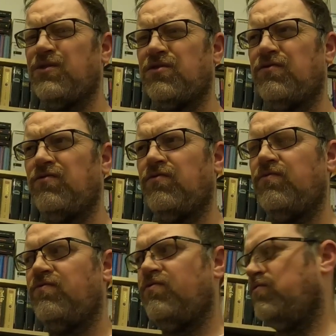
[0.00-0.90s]
it was
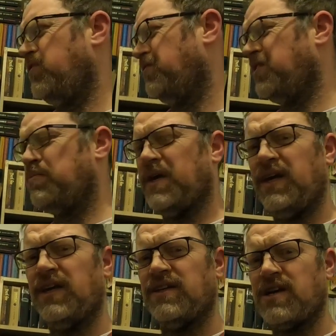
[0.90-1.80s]

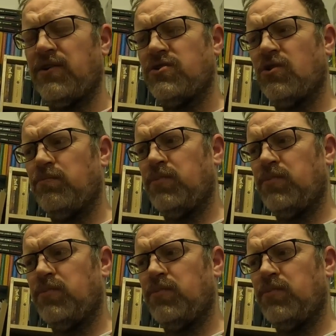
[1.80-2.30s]
50p in a charity shop,